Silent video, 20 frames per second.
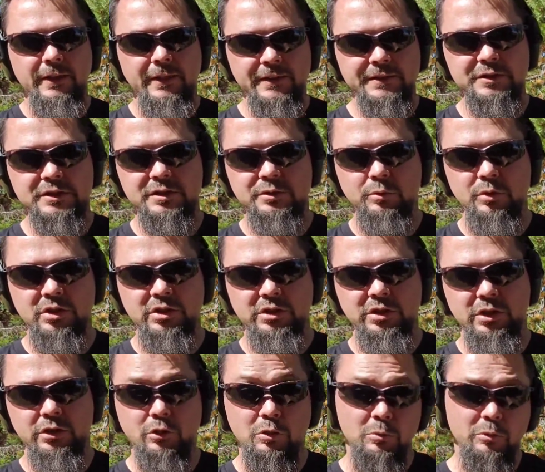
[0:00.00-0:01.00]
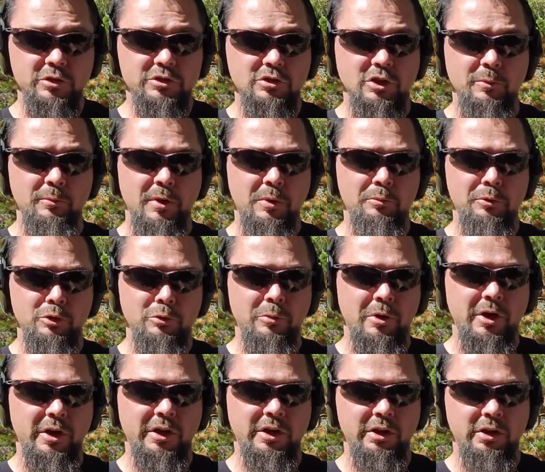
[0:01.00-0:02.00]
This is what normally is called my
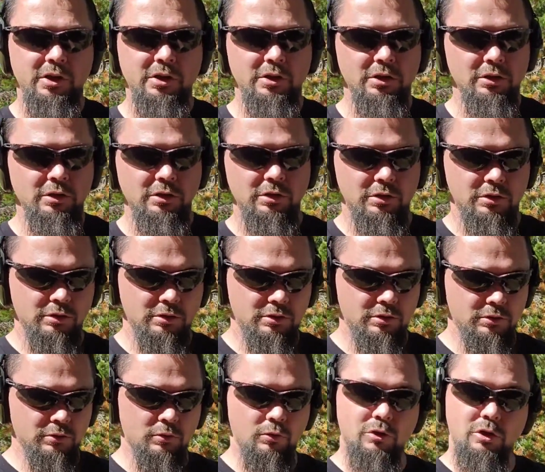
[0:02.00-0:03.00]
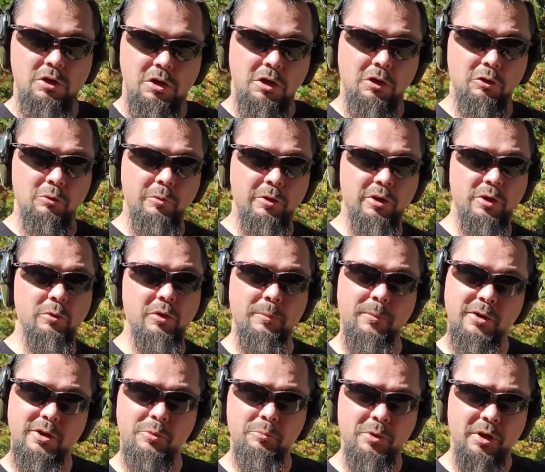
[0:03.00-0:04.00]
blueberry gun, or huckleberry when
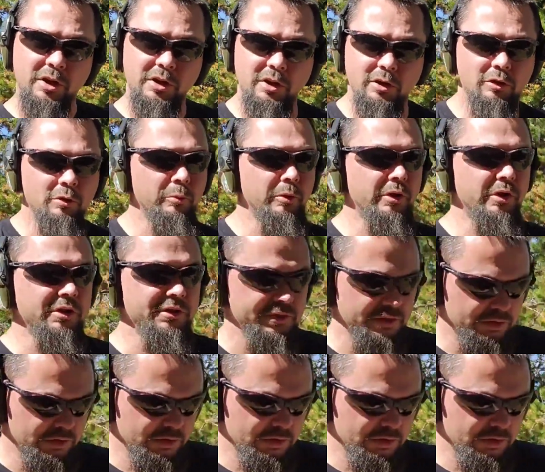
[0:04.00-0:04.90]
I'm out here picking huckleberries.